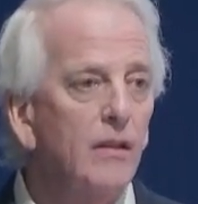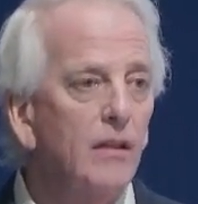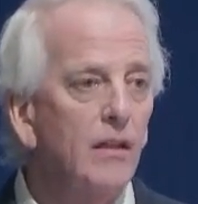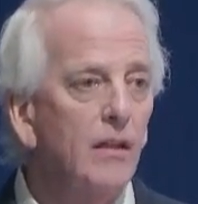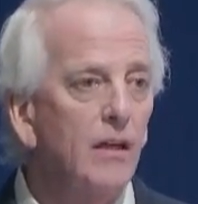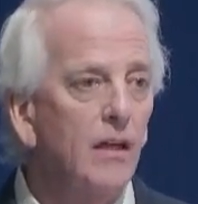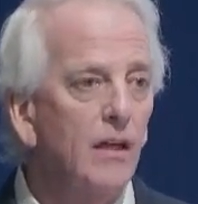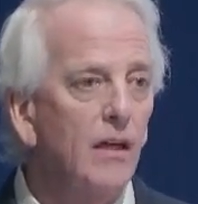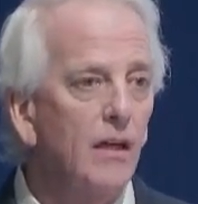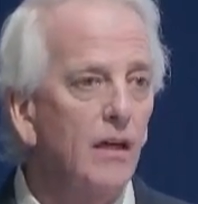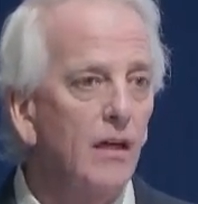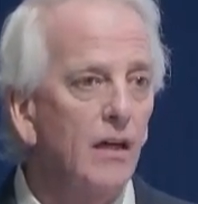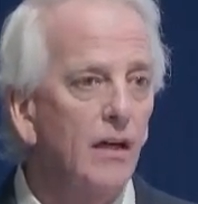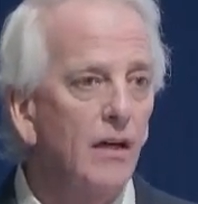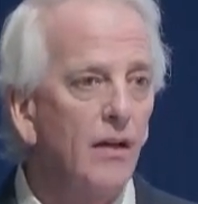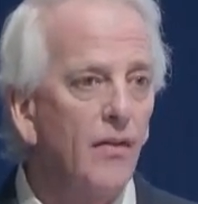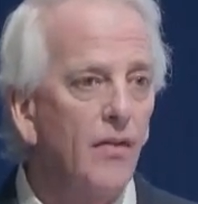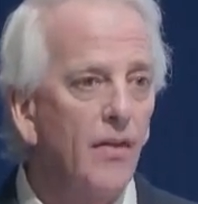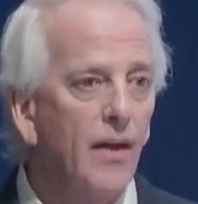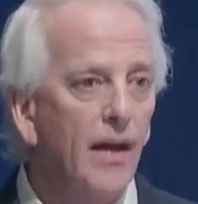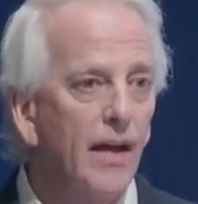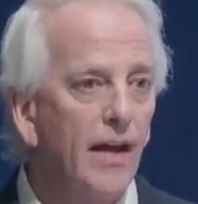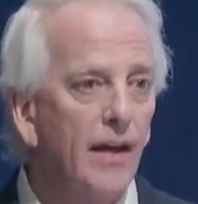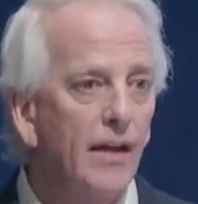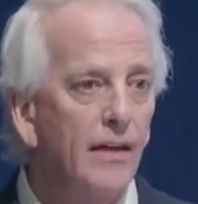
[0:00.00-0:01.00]

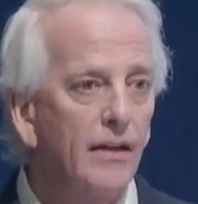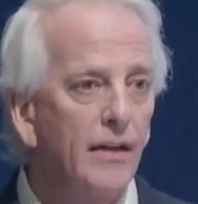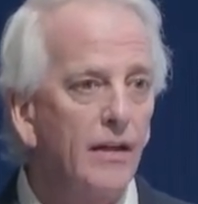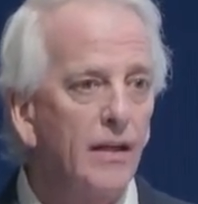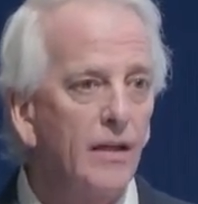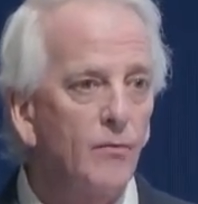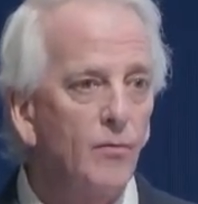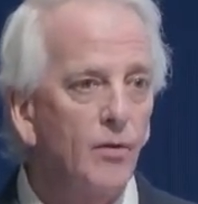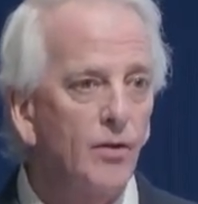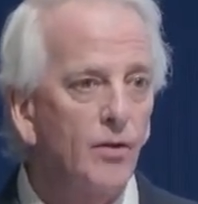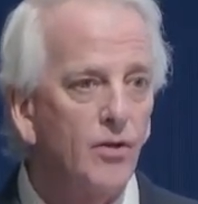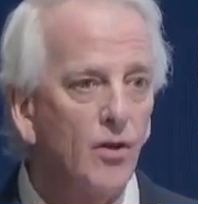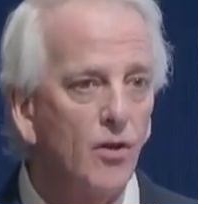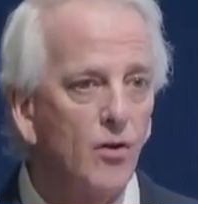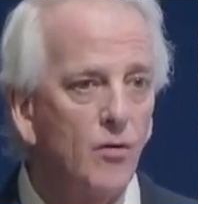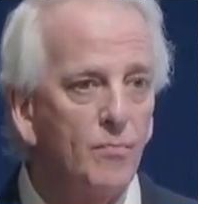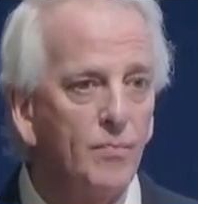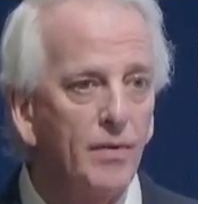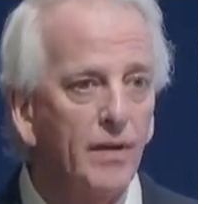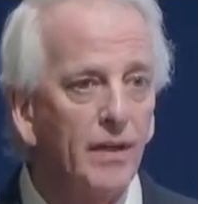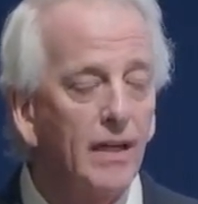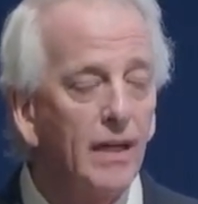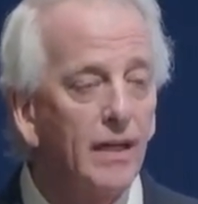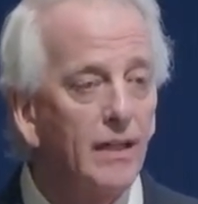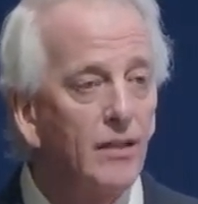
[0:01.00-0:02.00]
than it was hoping.